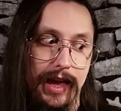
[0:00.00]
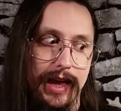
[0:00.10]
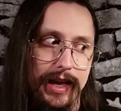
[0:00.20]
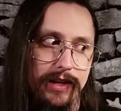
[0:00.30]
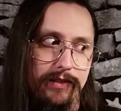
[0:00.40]

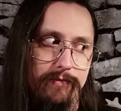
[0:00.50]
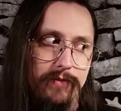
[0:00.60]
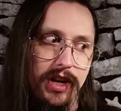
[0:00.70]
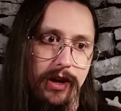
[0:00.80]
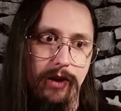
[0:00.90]

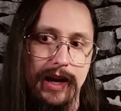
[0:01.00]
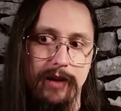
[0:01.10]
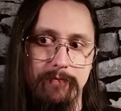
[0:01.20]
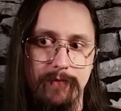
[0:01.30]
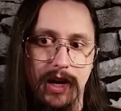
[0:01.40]
And,
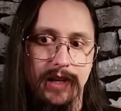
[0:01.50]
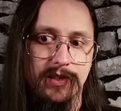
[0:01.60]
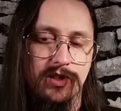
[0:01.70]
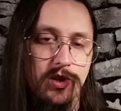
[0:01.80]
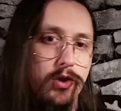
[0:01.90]
I
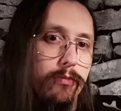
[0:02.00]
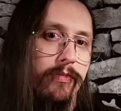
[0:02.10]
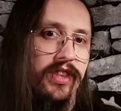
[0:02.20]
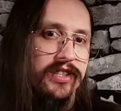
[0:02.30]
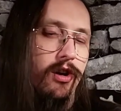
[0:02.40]

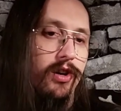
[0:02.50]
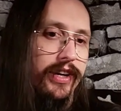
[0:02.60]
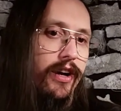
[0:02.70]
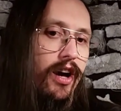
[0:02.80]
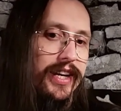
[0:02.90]
assume the
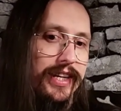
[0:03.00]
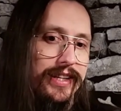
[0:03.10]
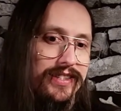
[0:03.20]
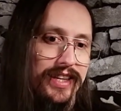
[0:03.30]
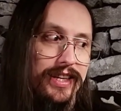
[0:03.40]
target
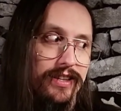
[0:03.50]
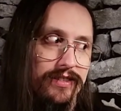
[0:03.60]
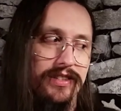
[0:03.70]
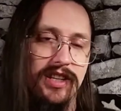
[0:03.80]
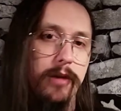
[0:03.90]
audience
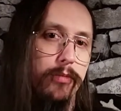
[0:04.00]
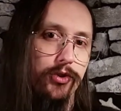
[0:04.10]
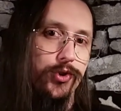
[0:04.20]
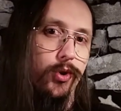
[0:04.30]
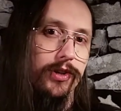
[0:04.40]
is
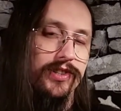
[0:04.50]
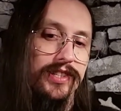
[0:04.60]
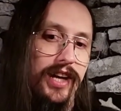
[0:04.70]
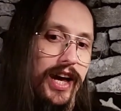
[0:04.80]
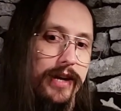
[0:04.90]

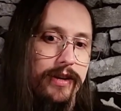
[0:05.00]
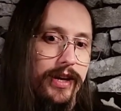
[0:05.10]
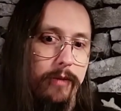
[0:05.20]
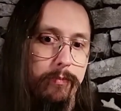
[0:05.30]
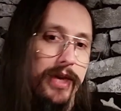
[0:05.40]
Dumbledorks, not
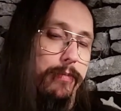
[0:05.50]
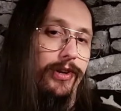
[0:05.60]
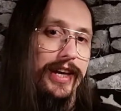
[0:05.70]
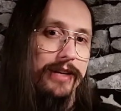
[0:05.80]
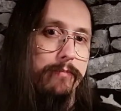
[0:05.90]

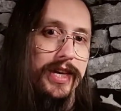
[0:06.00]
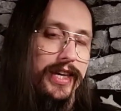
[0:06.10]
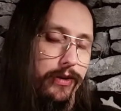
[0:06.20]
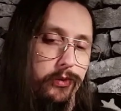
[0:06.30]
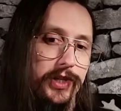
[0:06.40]
people like
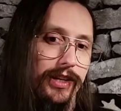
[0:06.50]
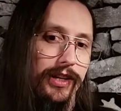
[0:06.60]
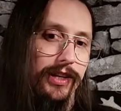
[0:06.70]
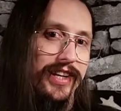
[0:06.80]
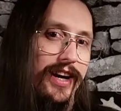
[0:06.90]
me who still
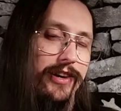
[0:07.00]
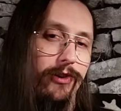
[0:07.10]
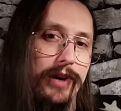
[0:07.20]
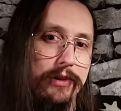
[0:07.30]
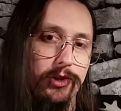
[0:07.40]
haven't gotten
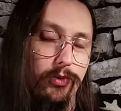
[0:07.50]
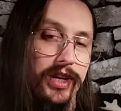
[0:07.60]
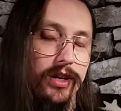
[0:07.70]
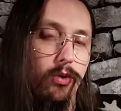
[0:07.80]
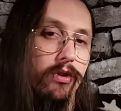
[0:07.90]
around to
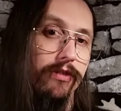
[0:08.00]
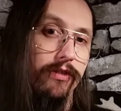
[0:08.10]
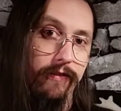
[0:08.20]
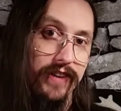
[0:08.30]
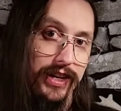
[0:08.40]
reading Order
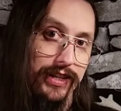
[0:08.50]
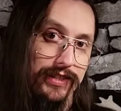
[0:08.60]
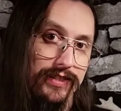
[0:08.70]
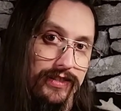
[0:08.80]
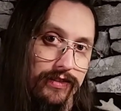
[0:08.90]
of the
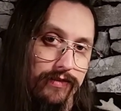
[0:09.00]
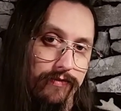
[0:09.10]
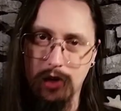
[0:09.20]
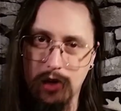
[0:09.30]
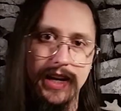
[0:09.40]
Phoenix.
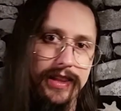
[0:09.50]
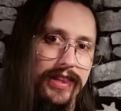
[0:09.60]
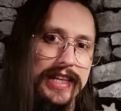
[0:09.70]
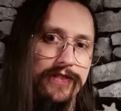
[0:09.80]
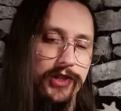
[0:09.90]
Alright,
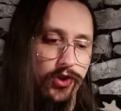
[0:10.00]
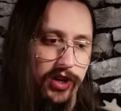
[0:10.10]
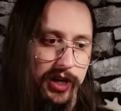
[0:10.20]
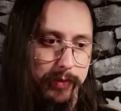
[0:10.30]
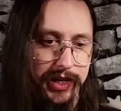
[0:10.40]
thanks for
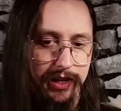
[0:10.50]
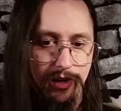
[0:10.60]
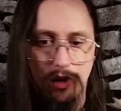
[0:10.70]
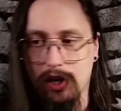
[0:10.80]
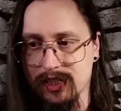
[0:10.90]
joining me
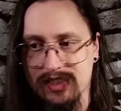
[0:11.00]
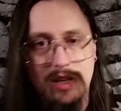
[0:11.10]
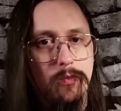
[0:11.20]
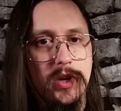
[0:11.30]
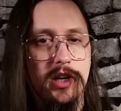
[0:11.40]
here on
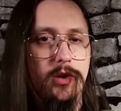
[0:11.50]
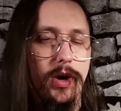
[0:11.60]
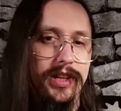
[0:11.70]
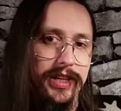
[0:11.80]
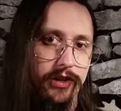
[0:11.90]
Some Weirdo
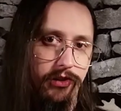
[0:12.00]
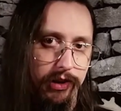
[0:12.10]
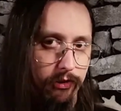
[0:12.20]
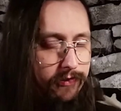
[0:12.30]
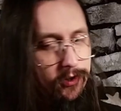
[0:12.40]
on the
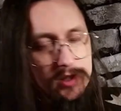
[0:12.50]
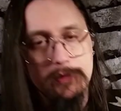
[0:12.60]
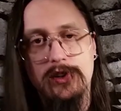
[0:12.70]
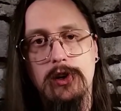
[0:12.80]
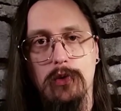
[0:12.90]
Internet Reviews
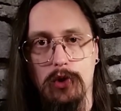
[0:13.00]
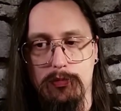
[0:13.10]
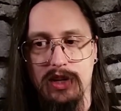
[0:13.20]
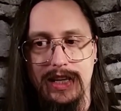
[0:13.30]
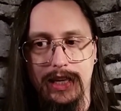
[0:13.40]
Obscure
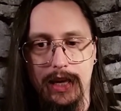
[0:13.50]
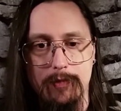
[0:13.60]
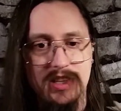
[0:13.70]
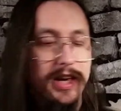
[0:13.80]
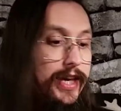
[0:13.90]
Role-Playing
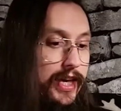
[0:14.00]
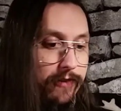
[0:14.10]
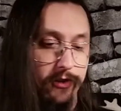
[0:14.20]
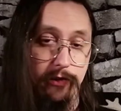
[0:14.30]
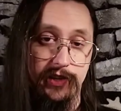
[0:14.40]
Games.
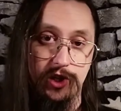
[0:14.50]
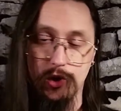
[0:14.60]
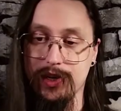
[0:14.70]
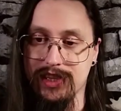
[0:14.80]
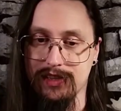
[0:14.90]
If you have
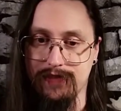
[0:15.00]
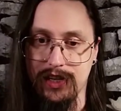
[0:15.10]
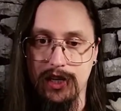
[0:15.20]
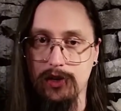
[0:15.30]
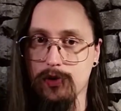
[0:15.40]
enjoyed this
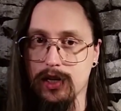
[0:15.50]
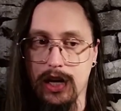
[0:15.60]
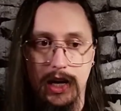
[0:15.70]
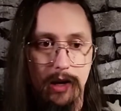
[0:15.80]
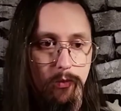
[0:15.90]
video,
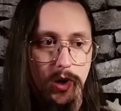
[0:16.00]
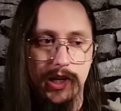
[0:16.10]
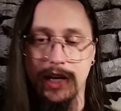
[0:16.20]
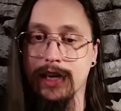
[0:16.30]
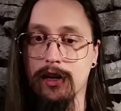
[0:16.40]
why
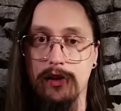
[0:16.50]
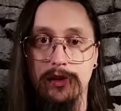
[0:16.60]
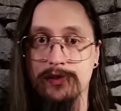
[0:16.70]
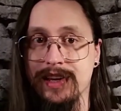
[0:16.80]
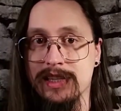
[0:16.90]
not hit all
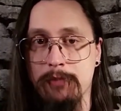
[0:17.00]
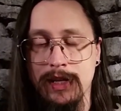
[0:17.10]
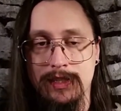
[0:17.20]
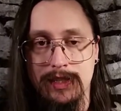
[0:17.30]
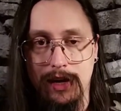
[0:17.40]
those nice
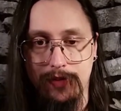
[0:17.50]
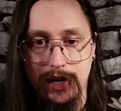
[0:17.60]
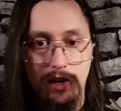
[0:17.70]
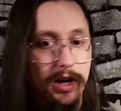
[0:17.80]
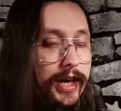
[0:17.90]
buttons down
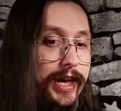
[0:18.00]
there?